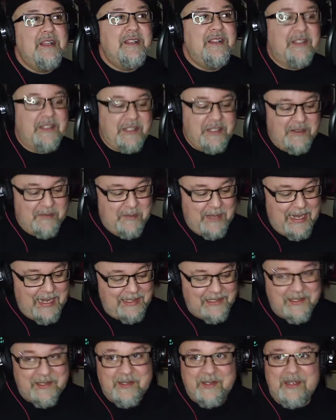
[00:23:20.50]

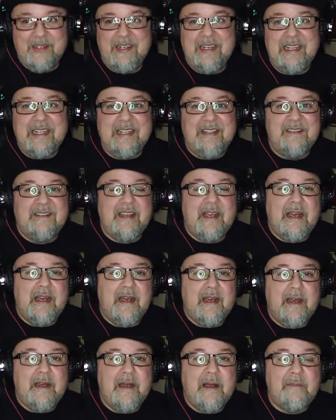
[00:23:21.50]
Shamonster is
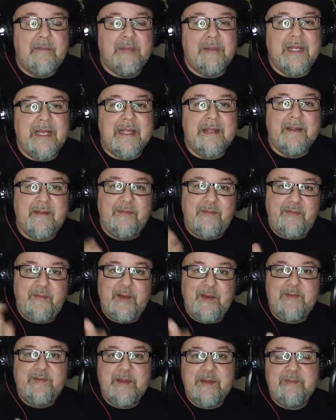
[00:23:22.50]
a blend of
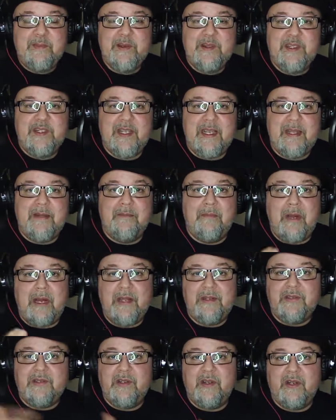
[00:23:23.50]
50%
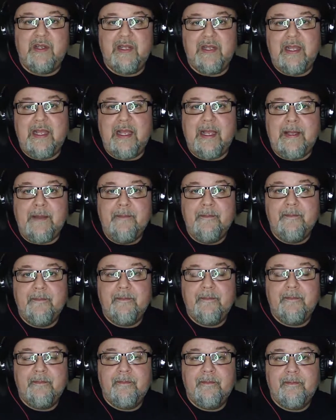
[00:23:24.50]
monster clay,
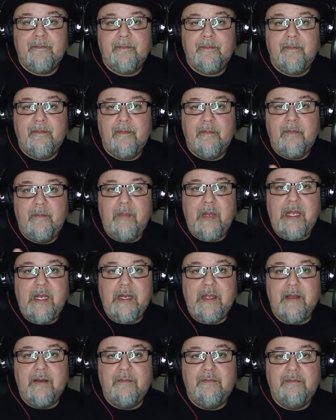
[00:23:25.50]

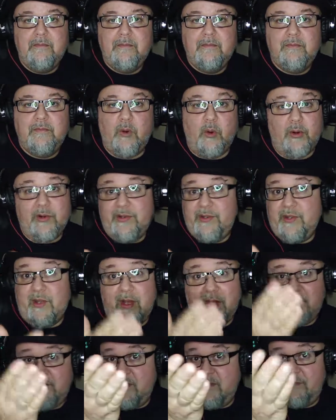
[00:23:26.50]
medium or
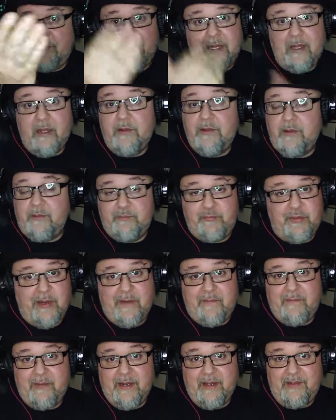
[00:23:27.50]
soft,
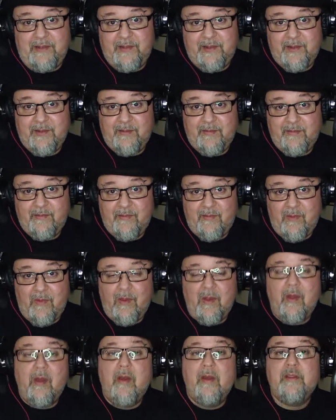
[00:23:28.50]
preference,
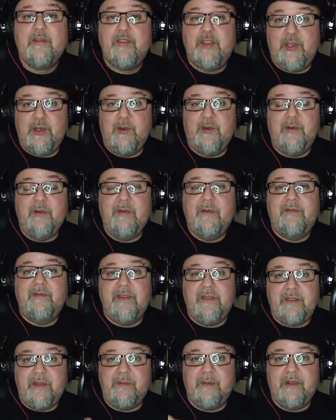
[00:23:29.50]
to
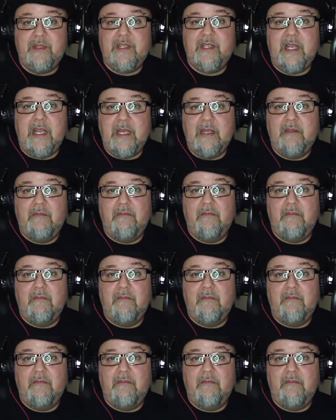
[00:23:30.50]
50%